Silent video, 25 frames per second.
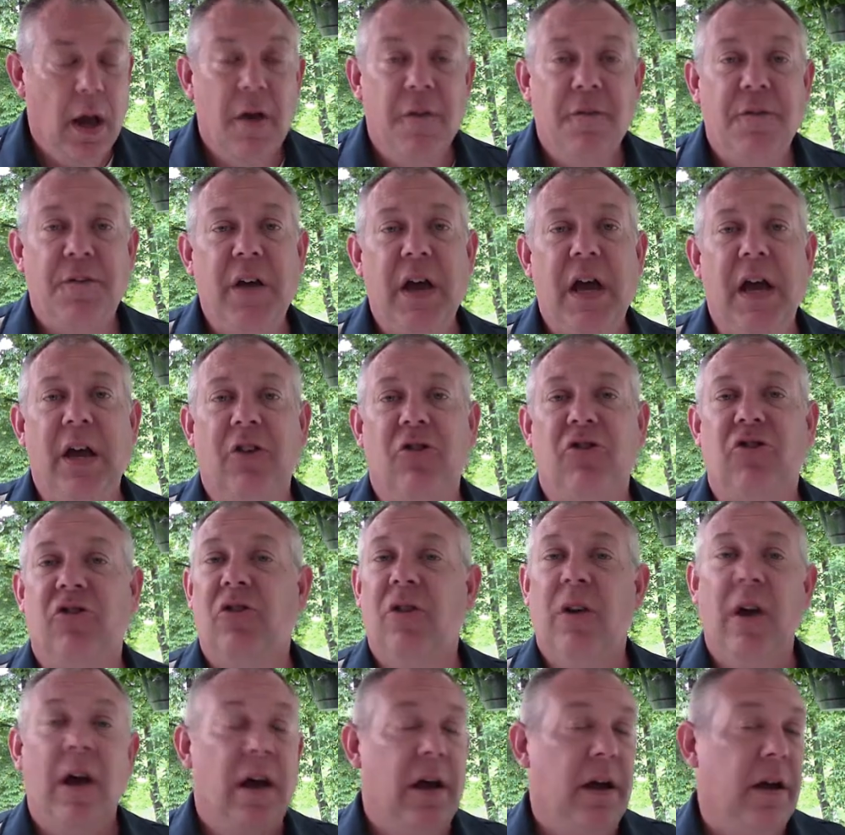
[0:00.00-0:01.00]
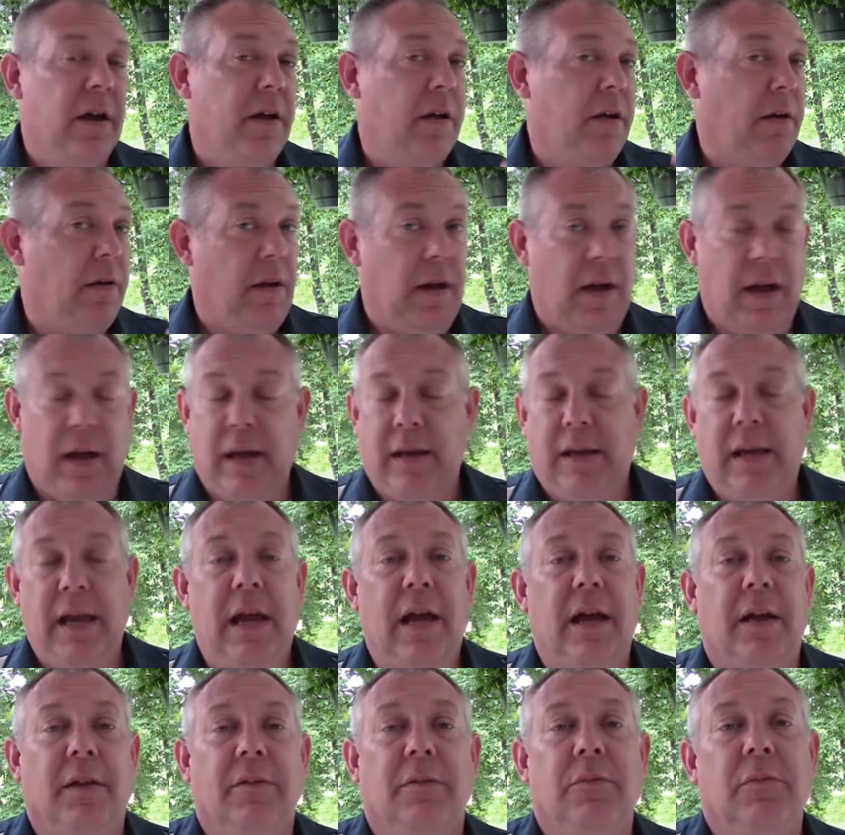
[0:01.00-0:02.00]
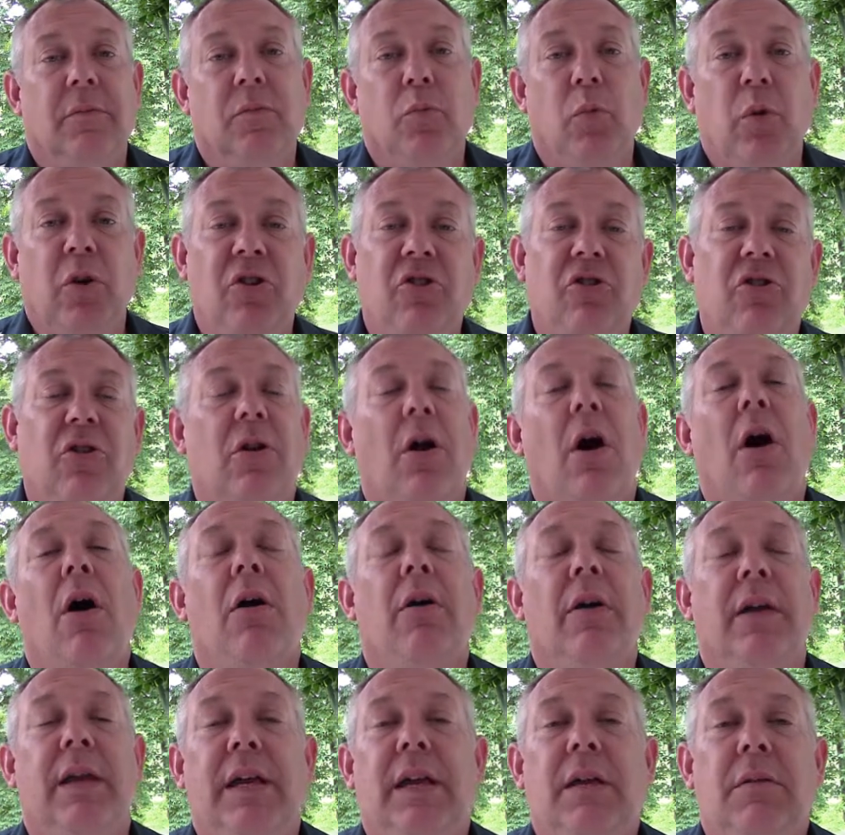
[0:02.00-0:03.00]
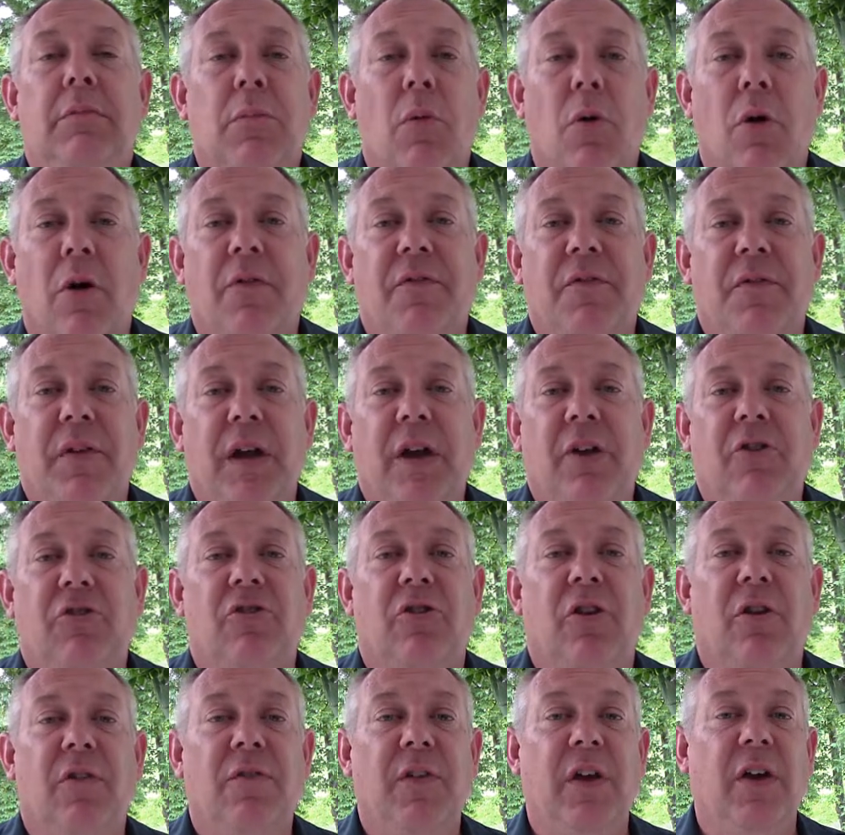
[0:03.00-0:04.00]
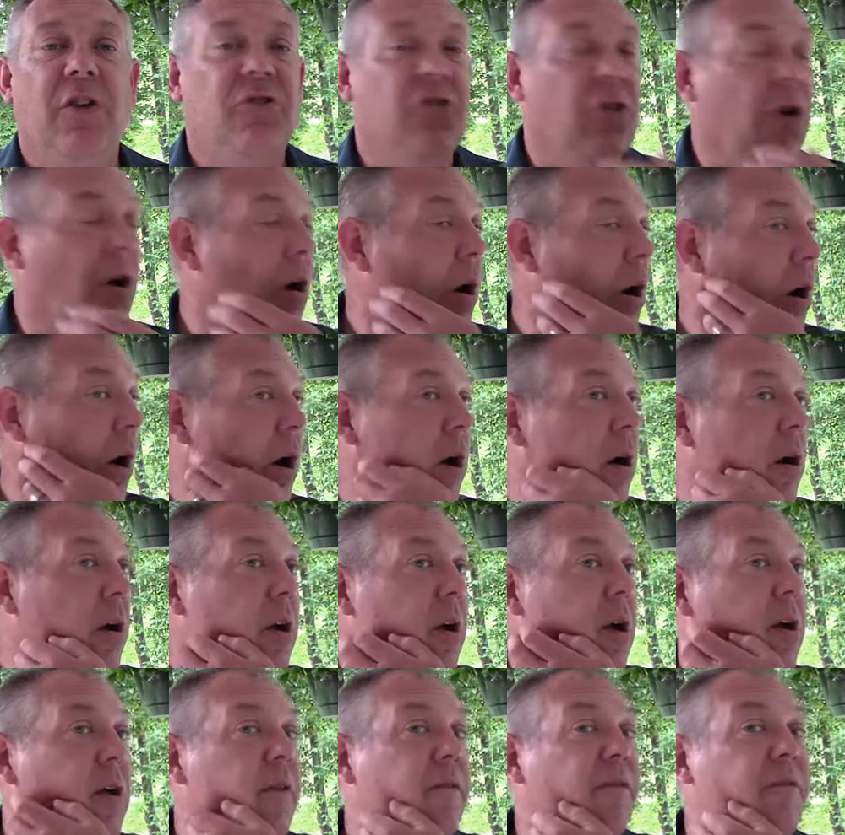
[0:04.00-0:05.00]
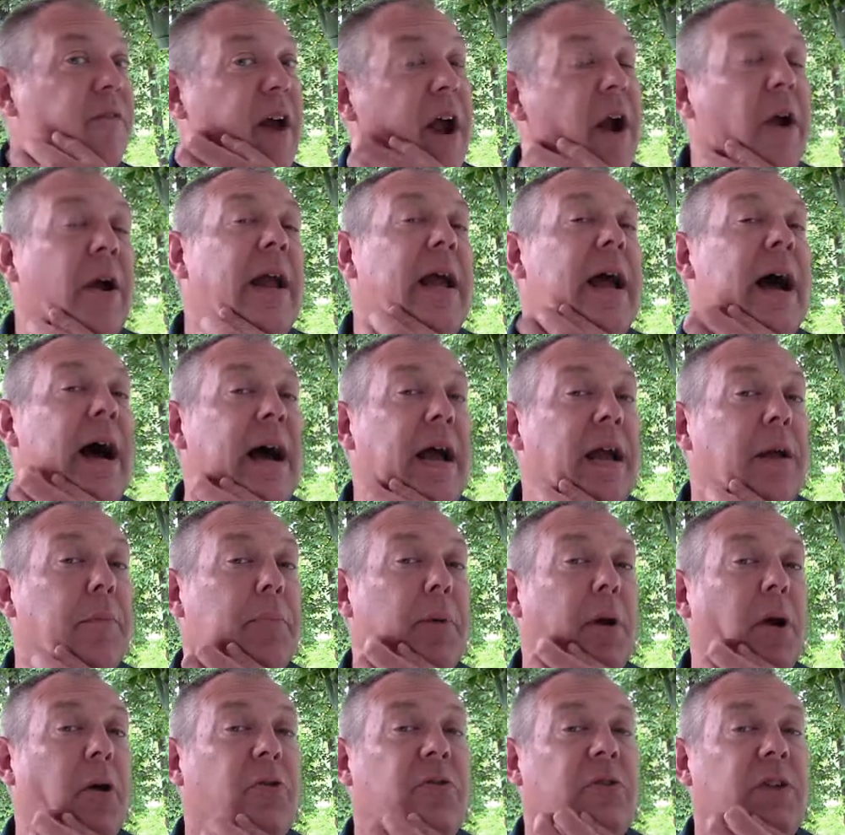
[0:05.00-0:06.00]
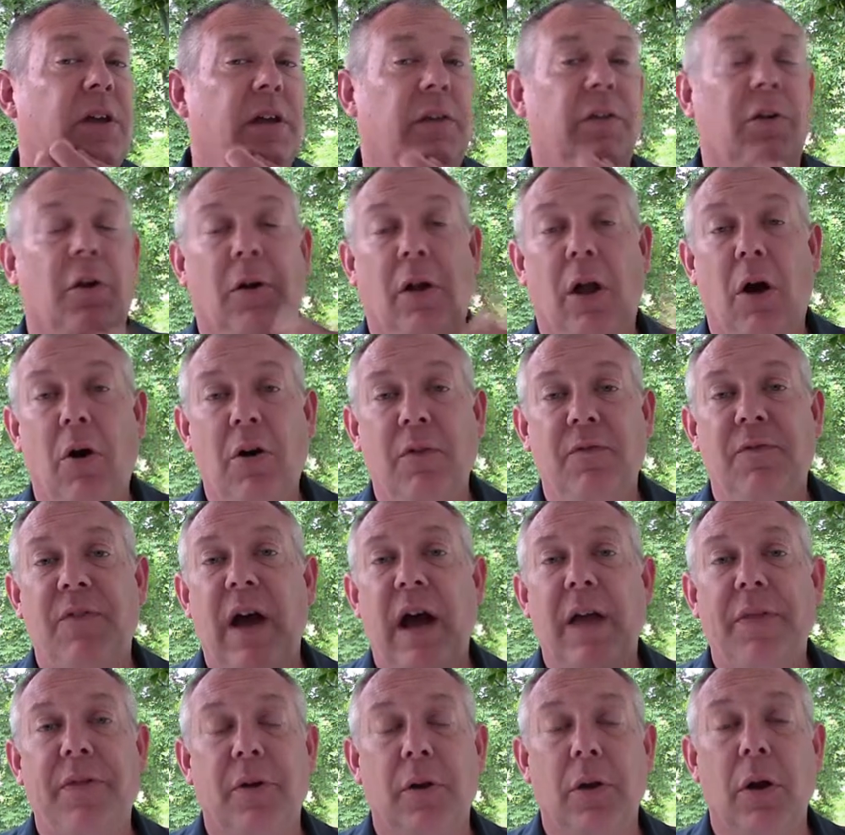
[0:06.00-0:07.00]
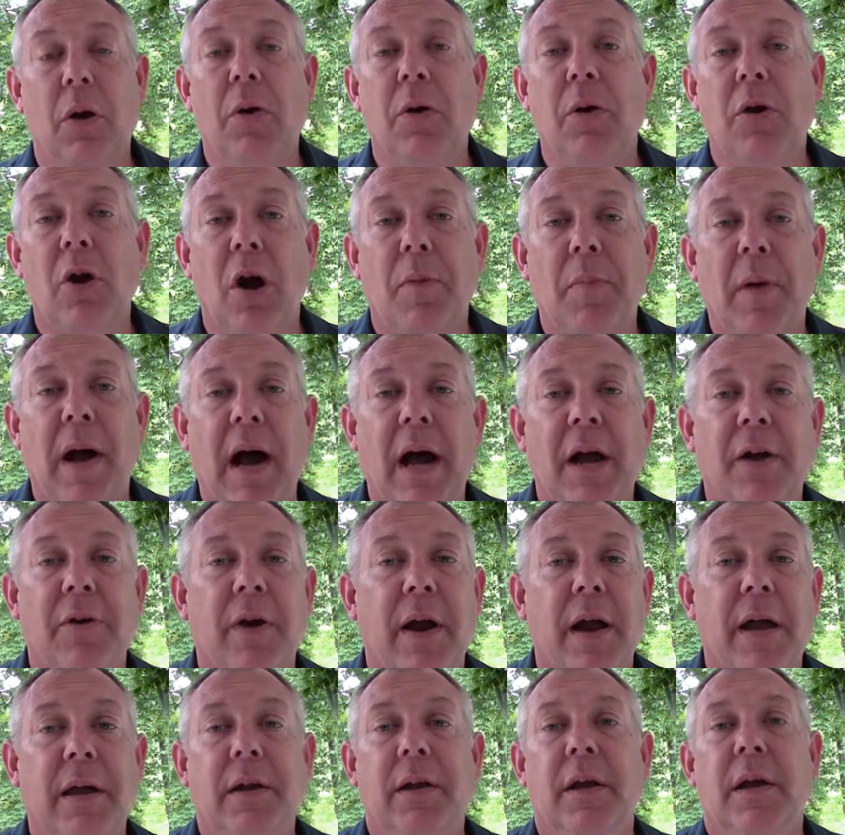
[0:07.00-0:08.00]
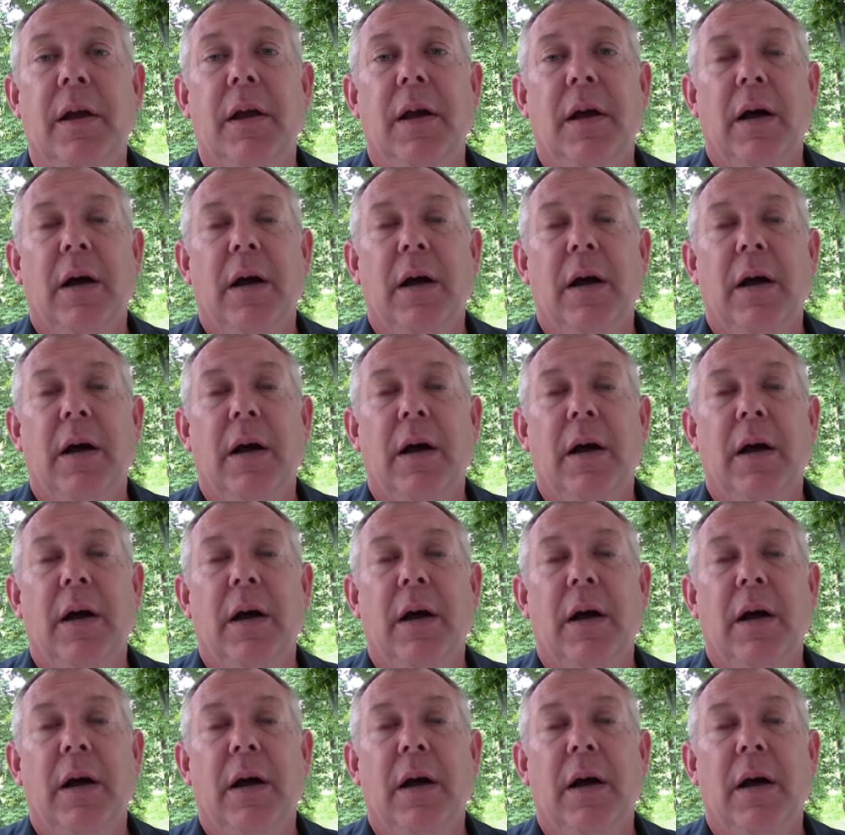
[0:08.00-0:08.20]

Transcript: Fish, again, we should all eat more fish. Fish are very high in protein. They're low in fat, they're low in carbohydrate.